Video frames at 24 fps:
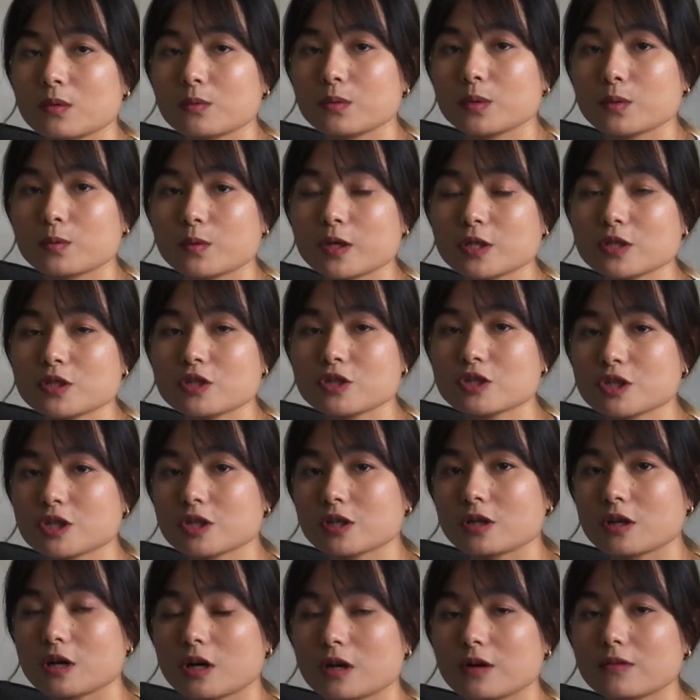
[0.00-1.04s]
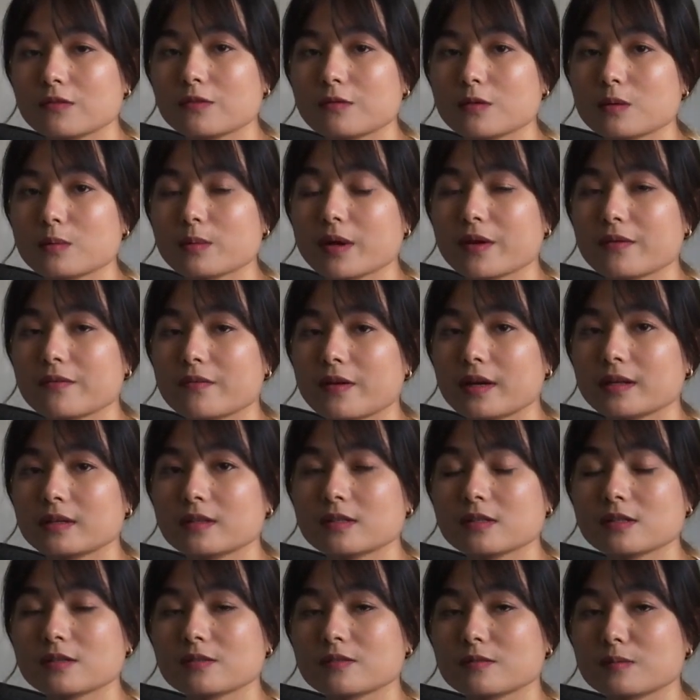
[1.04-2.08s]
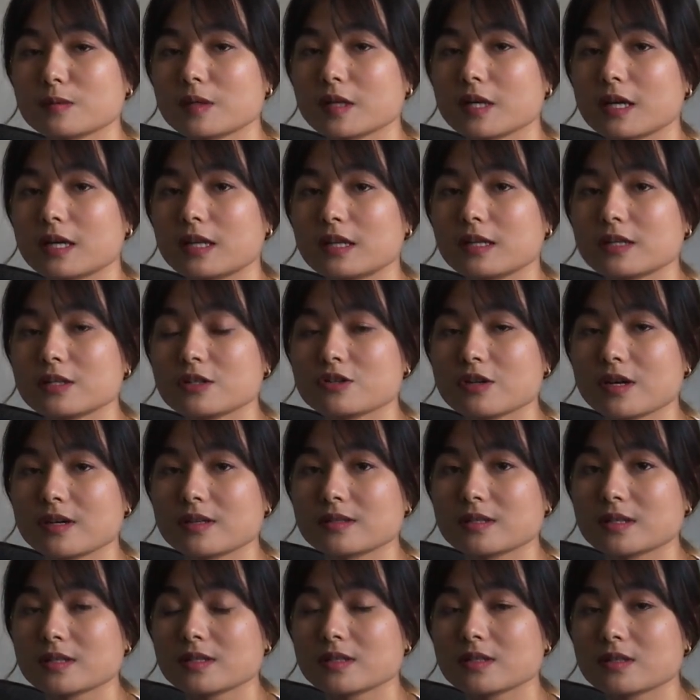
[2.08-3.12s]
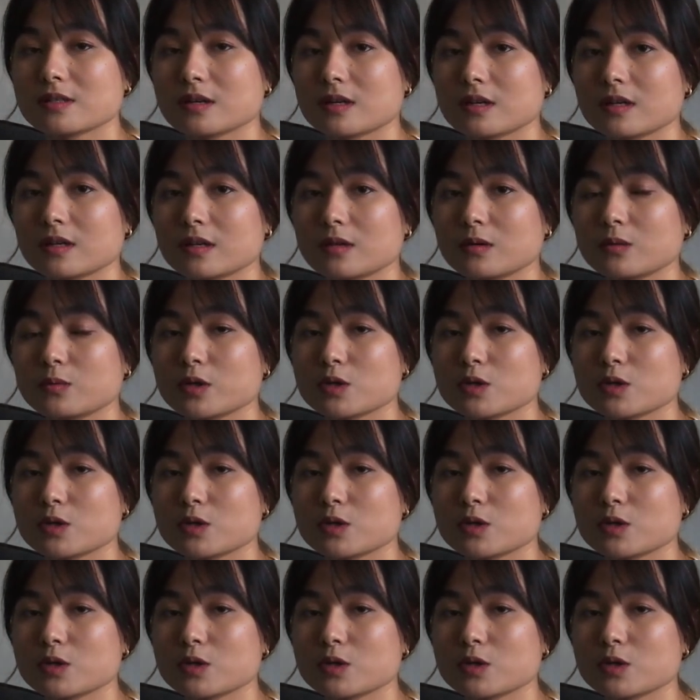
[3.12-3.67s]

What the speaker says: We went to Shillong for my finals of Meghalaya's Rising Star,